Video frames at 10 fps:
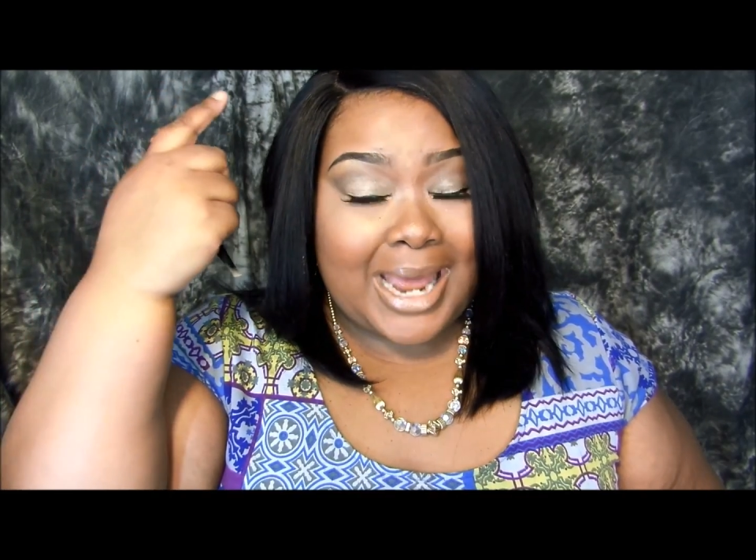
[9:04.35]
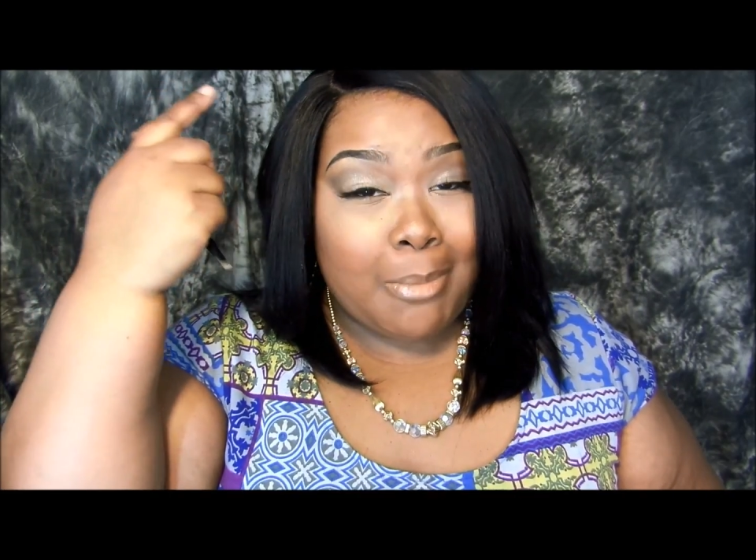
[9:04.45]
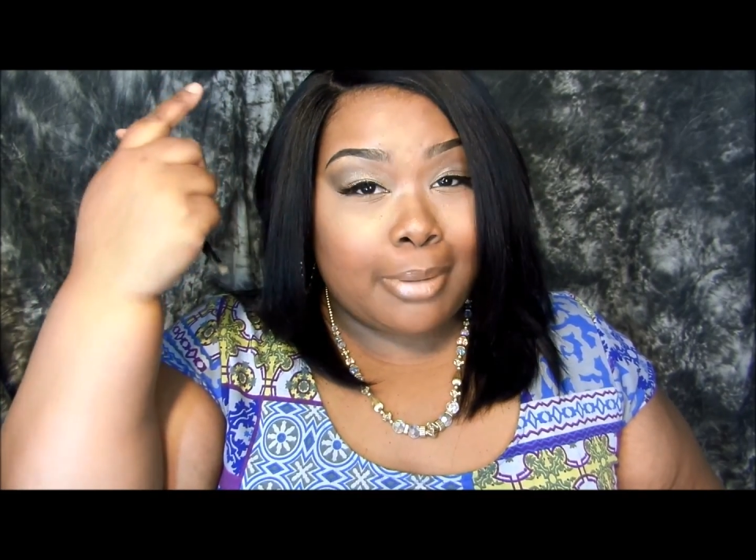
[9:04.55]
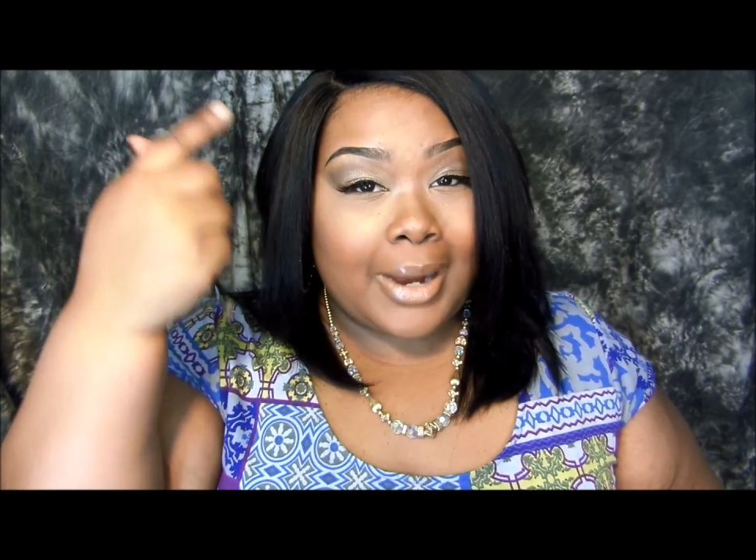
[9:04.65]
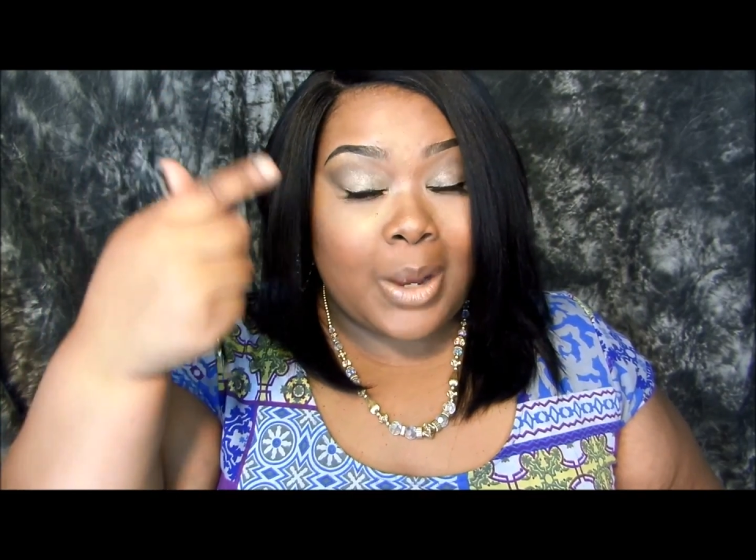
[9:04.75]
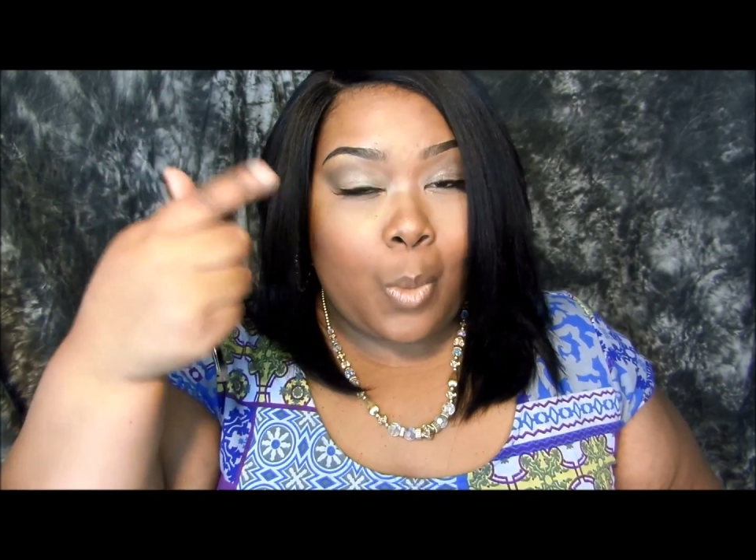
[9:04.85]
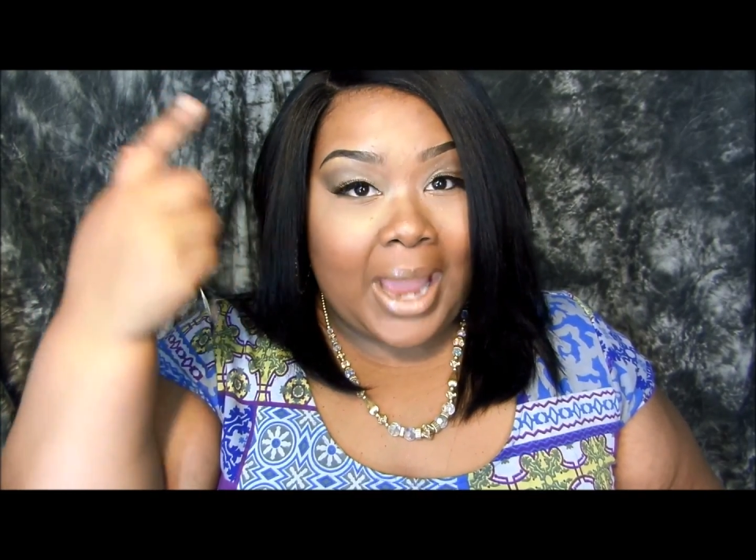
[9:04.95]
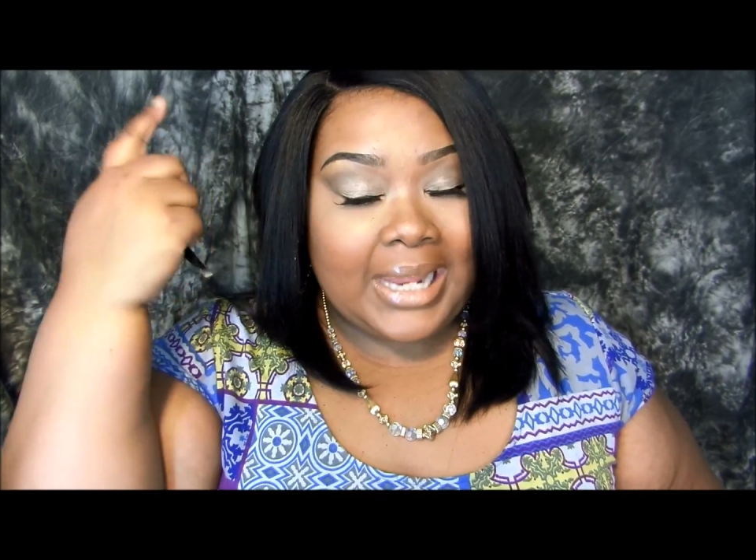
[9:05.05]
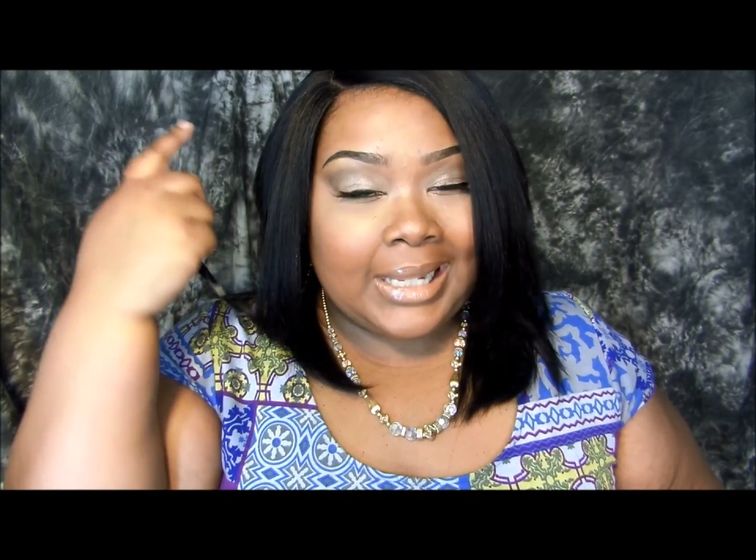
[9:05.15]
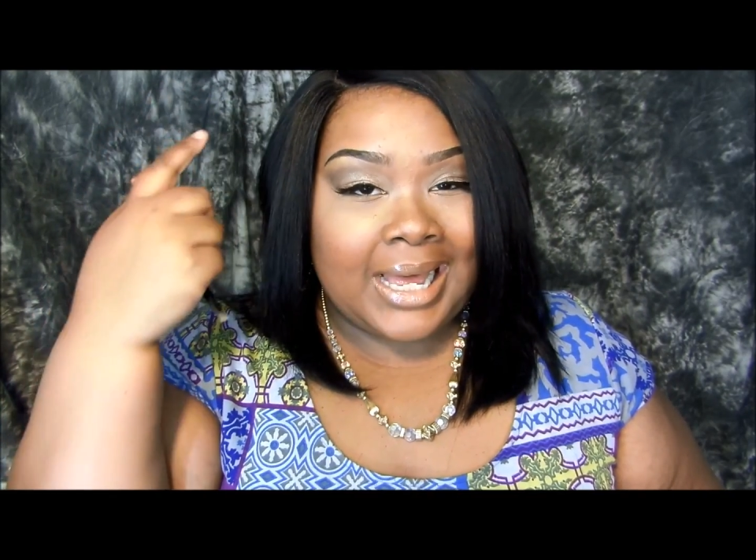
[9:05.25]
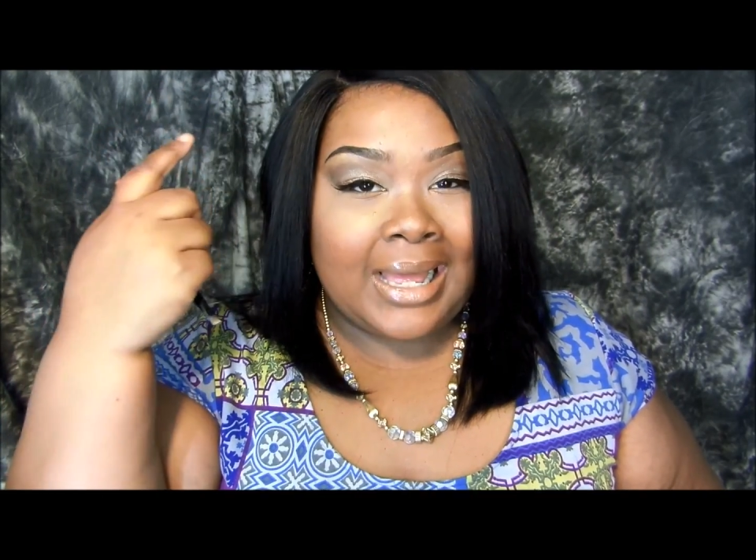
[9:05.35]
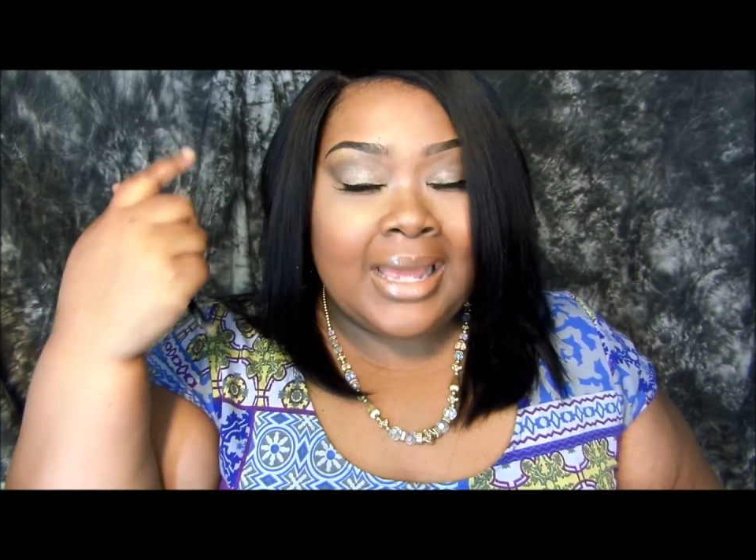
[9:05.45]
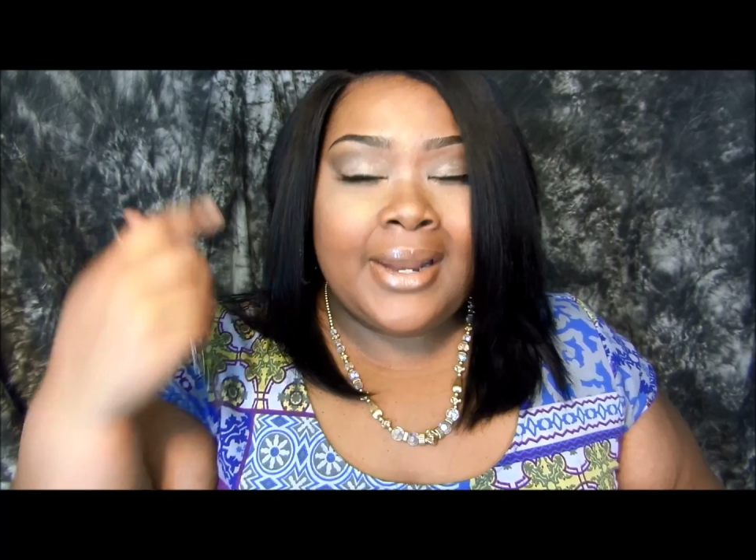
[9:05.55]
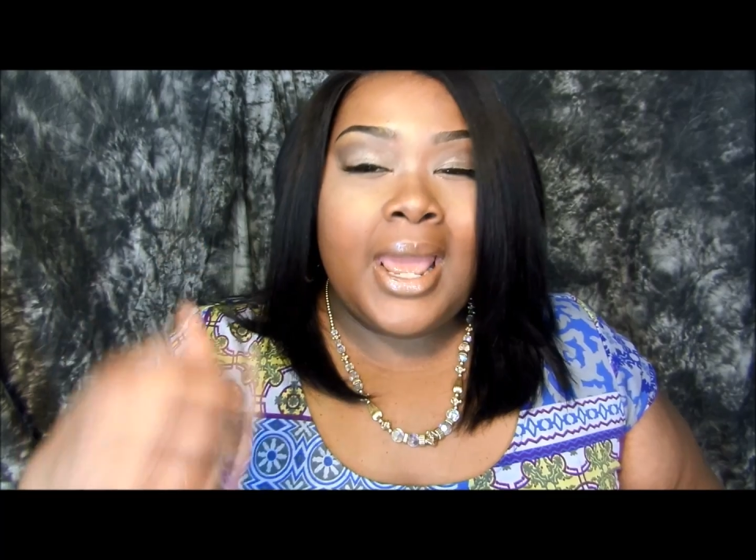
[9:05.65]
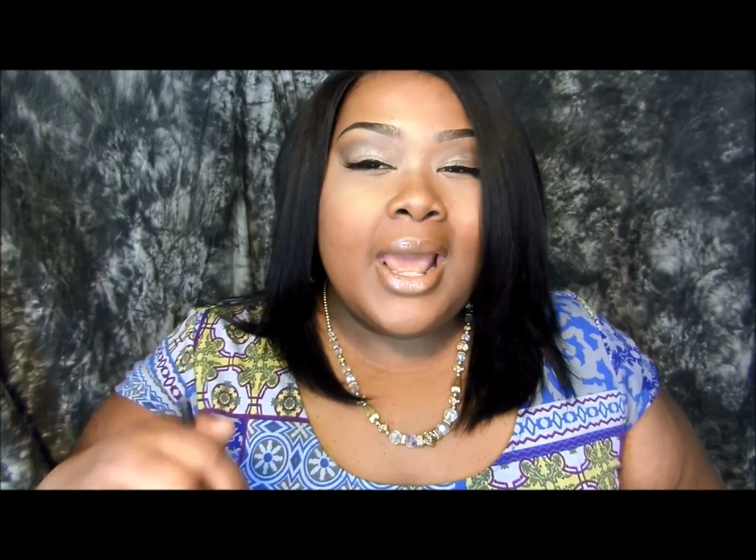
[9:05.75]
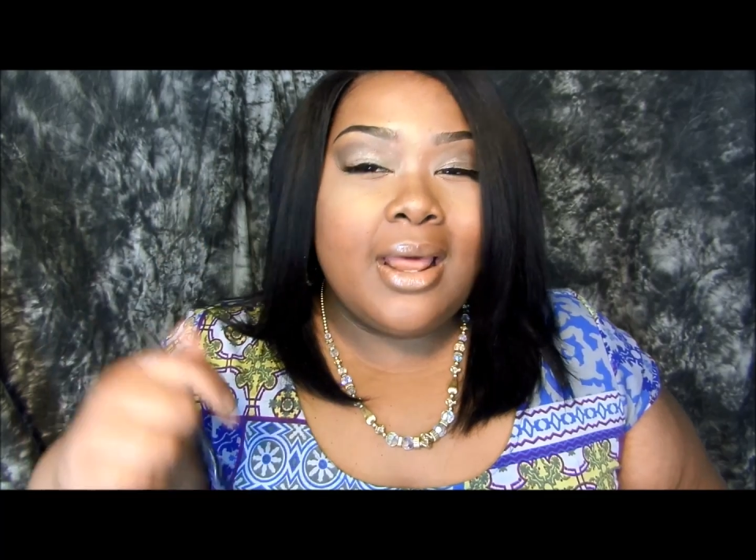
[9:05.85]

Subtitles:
that bright white line?